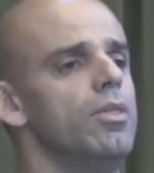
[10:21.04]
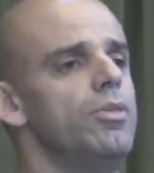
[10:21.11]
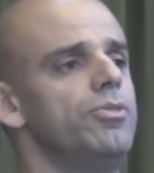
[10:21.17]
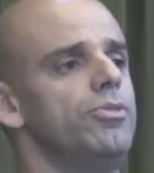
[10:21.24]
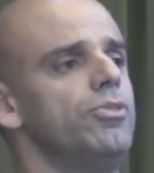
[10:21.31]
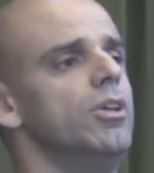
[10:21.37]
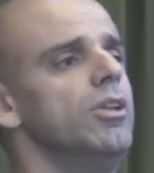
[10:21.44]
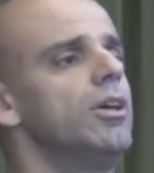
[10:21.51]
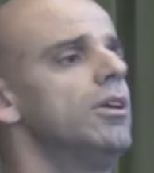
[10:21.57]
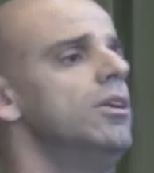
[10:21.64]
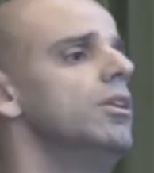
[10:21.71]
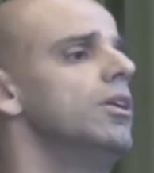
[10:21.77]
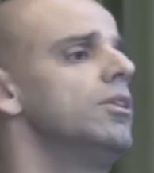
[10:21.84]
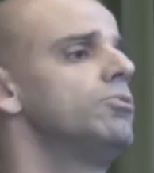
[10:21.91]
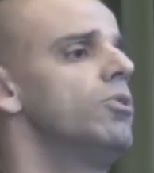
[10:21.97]

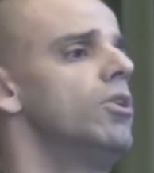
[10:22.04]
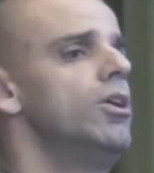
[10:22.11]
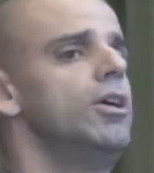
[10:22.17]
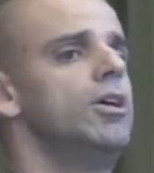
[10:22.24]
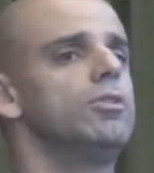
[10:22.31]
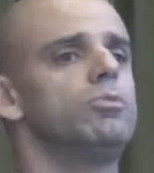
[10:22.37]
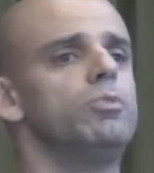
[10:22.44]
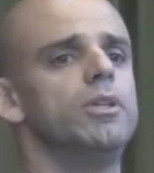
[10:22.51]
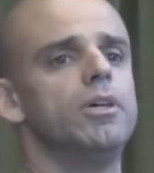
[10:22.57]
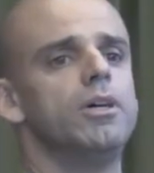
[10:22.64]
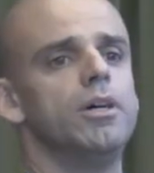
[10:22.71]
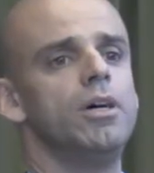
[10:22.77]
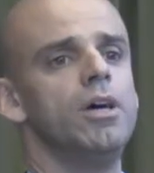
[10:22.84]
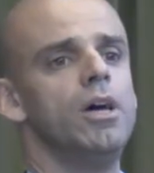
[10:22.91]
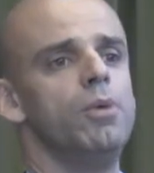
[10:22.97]
silicon electronics with
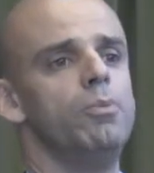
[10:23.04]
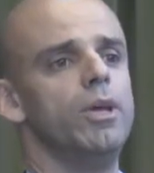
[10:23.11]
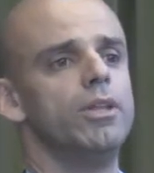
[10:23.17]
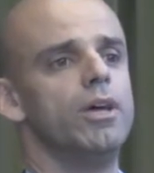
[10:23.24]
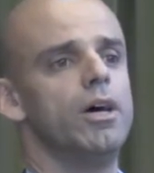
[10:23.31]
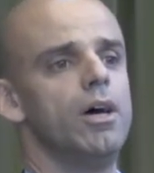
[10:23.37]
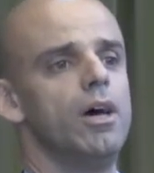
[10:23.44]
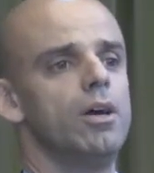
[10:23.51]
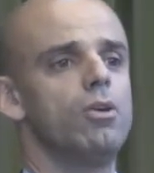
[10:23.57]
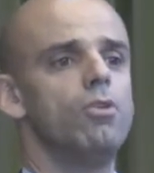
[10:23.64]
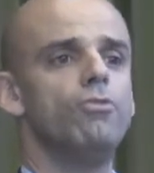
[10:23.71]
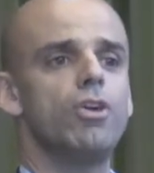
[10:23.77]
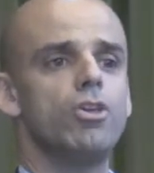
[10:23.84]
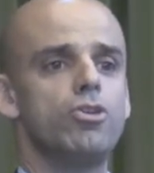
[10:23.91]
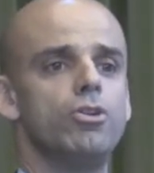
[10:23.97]
a
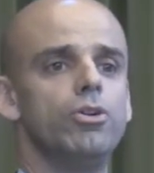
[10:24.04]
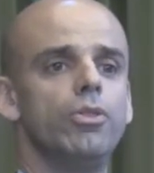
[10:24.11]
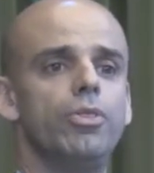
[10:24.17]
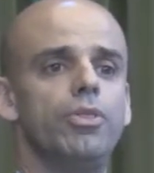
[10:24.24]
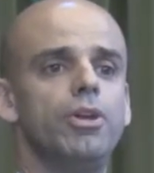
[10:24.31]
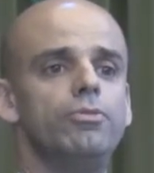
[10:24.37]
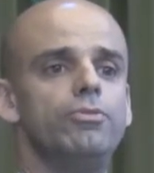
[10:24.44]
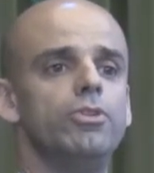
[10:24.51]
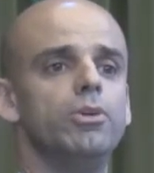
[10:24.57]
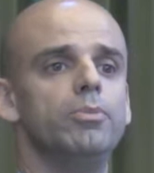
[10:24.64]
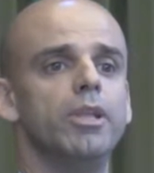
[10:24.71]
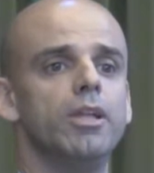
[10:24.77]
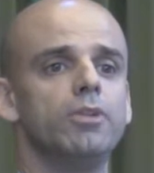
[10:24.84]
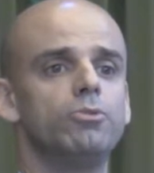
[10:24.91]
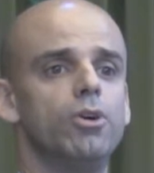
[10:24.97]
conventional thin
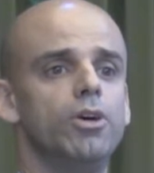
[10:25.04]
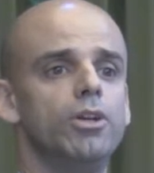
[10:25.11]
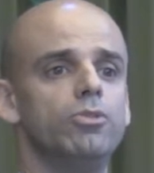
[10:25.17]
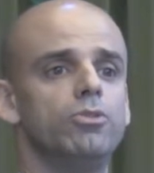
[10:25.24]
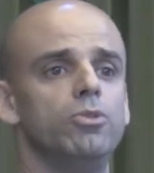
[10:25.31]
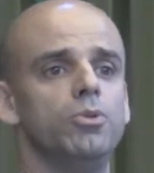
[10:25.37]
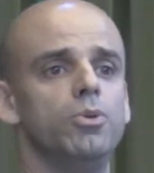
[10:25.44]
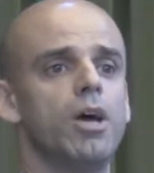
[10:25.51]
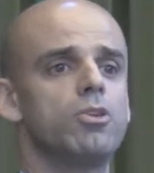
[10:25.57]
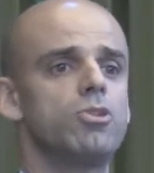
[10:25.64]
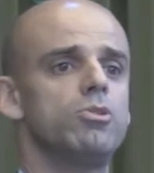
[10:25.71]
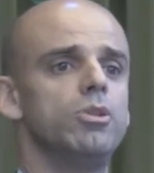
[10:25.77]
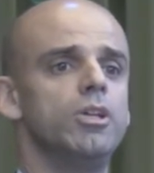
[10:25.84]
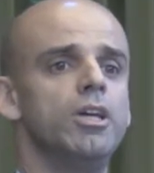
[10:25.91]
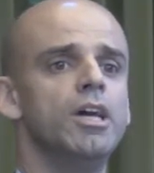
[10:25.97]
film electronics, you
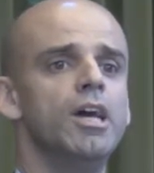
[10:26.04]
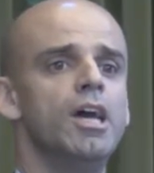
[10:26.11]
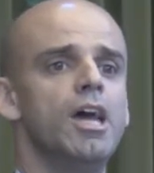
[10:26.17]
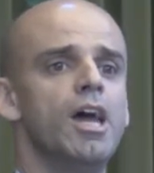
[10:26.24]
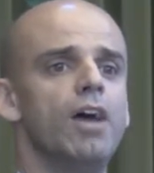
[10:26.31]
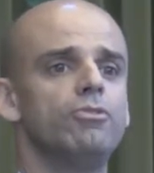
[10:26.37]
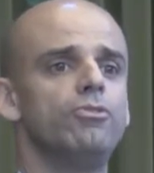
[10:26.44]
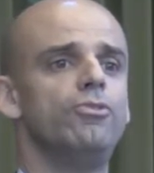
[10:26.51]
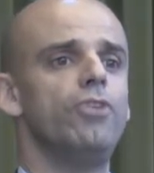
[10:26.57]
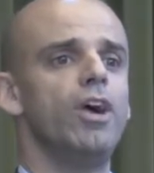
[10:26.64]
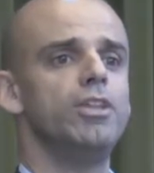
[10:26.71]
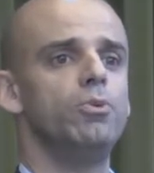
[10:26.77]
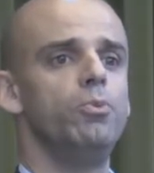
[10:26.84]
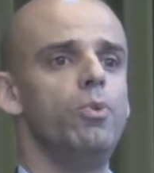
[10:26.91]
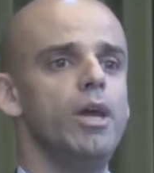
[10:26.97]
actually have to
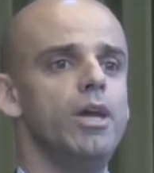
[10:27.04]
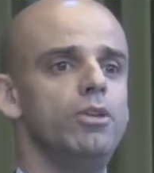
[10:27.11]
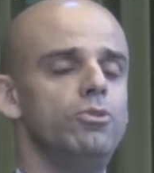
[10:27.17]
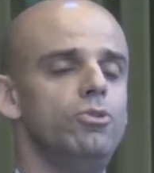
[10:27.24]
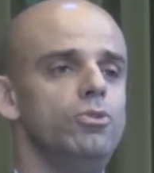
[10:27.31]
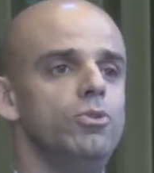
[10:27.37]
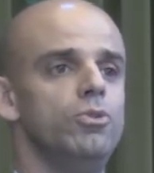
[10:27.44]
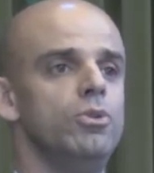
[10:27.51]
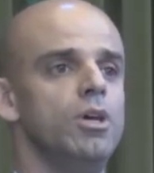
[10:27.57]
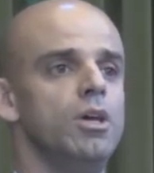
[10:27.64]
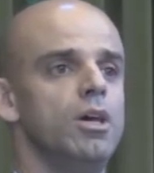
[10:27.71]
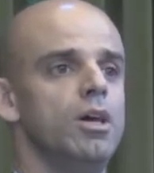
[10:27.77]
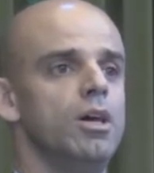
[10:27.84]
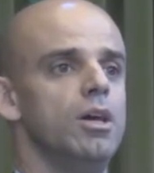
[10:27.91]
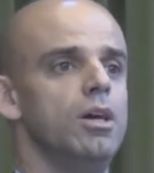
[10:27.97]
find a way to
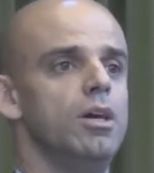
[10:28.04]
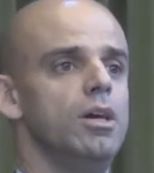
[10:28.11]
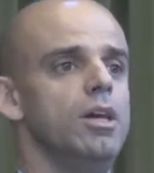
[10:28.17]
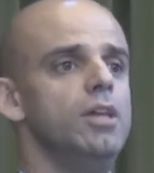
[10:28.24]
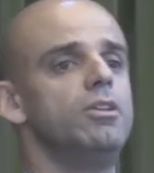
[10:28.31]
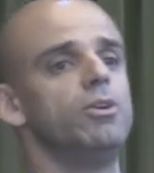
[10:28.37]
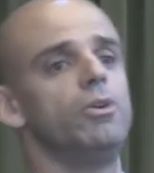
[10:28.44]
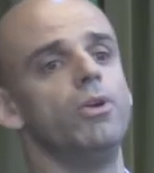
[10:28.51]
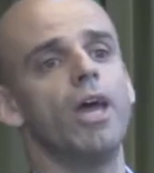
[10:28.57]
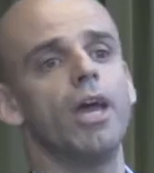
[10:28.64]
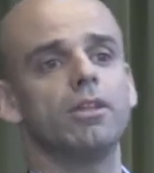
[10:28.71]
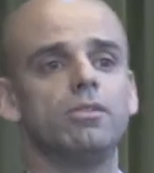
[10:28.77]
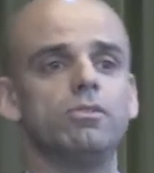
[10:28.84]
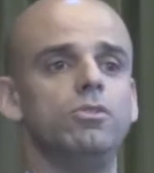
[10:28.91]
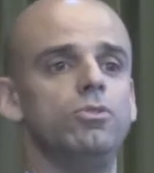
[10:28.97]

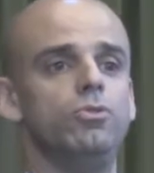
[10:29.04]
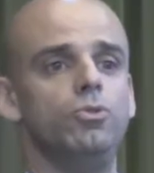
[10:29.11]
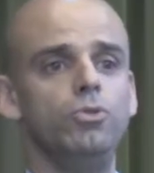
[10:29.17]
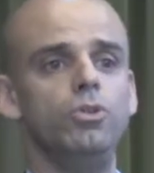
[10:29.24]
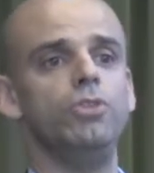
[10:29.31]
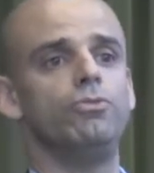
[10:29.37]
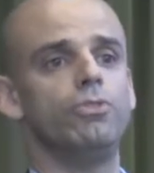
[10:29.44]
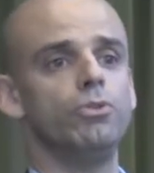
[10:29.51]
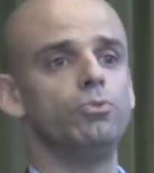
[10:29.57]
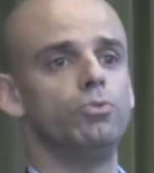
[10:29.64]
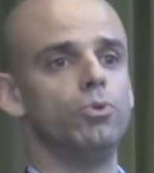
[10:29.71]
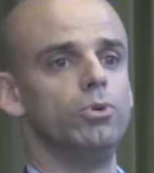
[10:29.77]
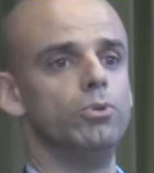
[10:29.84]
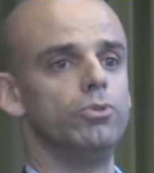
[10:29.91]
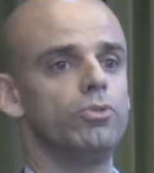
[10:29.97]
interconnect the two different
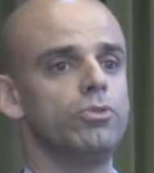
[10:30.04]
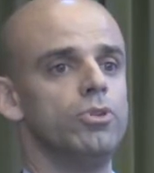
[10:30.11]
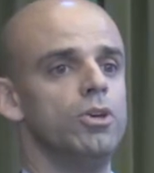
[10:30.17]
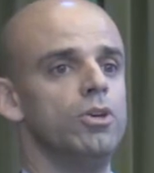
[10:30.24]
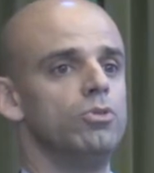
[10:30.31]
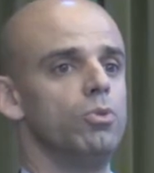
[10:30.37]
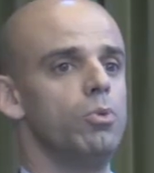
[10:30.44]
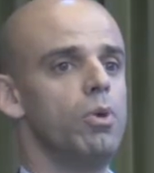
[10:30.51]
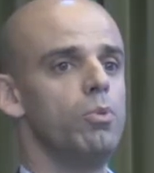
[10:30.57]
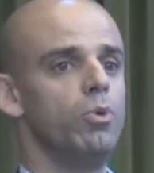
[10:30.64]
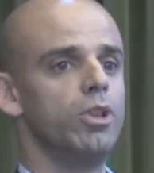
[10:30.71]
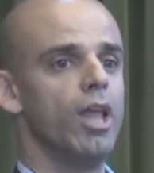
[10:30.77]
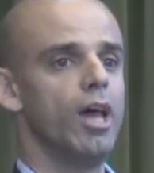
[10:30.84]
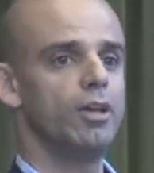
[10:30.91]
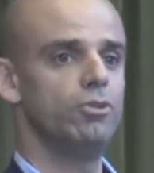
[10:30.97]
worlds. So we
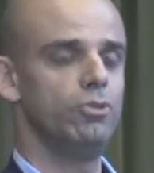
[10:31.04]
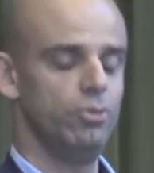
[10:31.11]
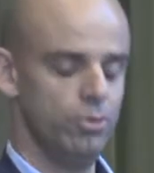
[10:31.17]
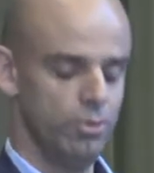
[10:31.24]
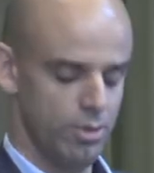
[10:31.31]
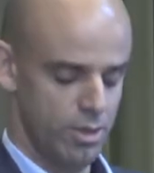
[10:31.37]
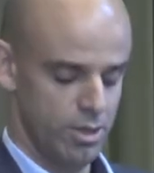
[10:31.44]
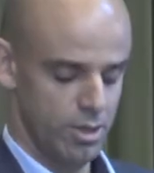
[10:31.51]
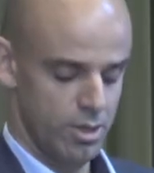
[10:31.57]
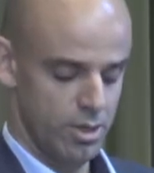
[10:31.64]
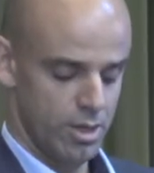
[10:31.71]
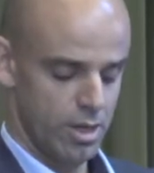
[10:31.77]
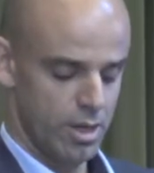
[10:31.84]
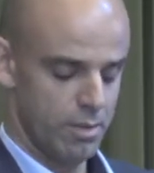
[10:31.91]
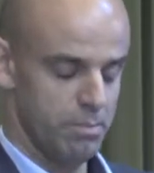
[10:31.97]
would like to
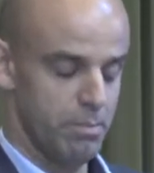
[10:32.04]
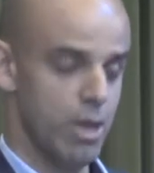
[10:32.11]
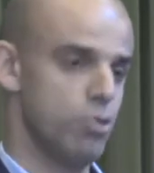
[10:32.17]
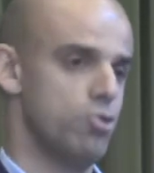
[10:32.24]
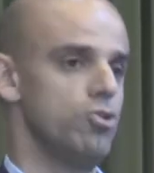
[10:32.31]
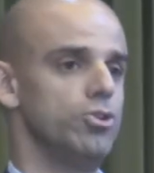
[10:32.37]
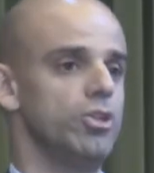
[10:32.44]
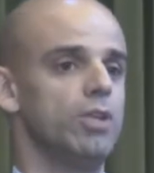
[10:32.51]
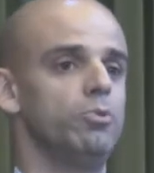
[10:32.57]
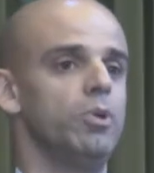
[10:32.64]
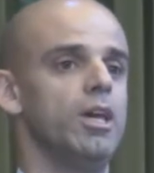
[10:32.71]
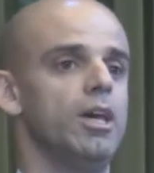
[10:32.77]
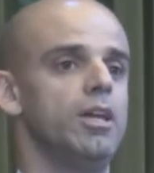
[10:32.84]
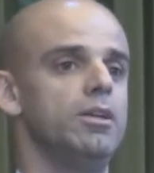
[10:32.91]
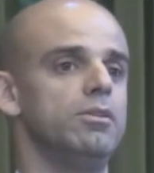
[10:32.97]
make sure that
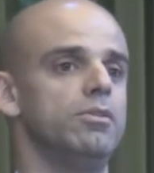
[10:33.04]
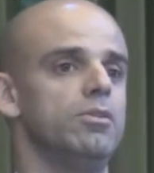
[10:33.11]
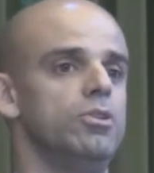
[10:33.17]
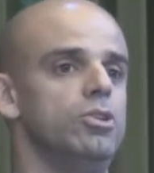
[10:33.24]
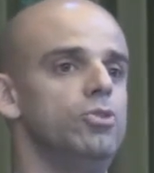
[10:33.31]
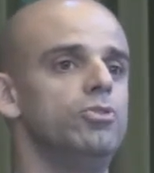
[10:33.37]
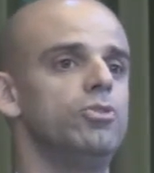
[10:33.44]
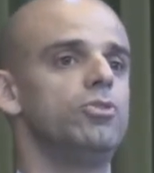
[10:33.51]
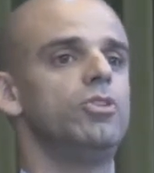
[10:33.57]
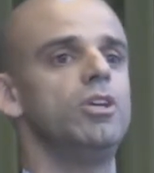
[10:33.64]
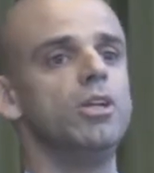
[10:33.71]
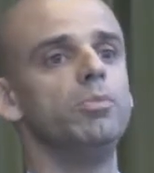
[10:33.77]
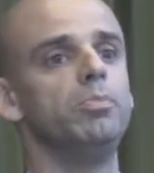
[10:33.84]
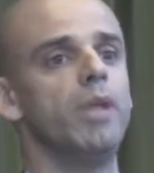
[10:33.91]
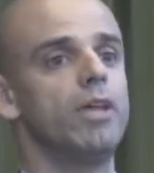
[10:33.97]
we can use a
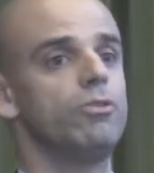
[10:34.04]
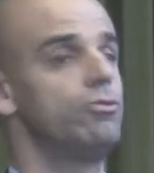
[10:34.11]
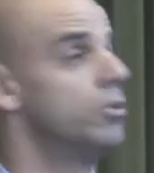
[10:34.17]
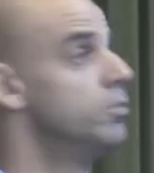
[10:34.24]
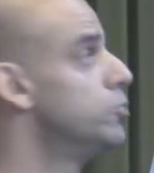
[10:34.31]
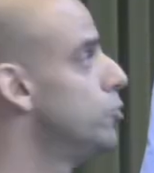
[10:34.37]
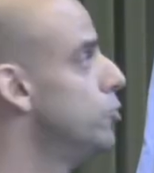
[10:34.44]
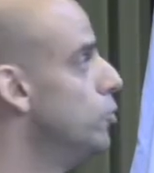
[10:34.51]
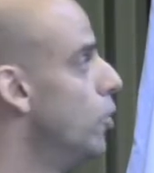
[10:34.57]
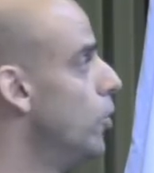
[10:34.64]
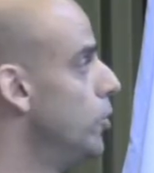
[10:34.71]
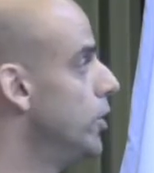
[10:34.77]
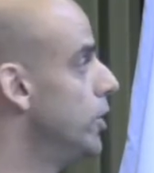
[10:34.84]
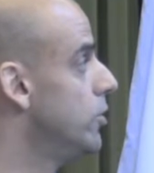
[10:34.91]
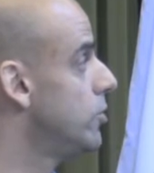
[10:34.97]
single platform to do
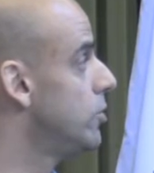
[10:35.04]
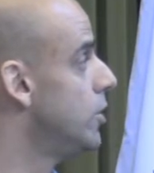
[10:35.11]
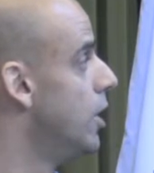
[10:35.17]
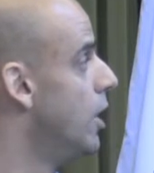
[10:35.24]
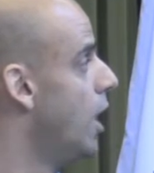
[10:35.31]
all this.